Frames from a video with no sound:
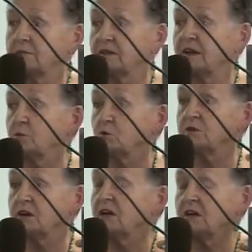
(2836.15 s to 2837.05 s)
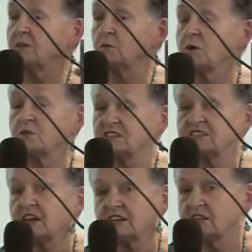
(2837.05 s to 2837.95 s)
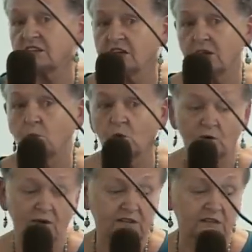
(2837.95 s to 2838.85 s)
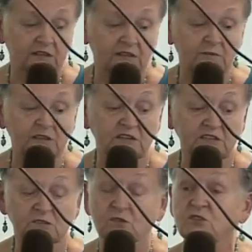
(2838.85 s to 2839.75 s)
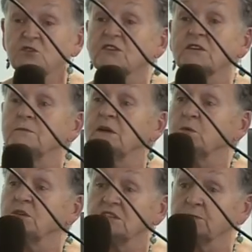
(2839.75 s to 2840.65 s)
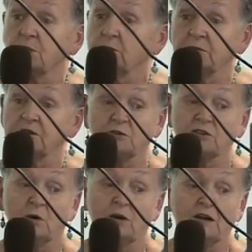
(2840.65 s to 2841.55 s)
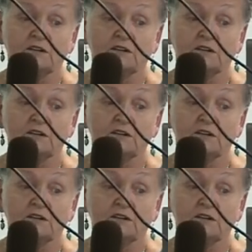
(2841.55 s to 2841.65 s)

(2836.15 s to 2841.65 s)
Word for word: They wouldn't, that we were just lucky that they were at the, the meetings, because usually men with this problem don't go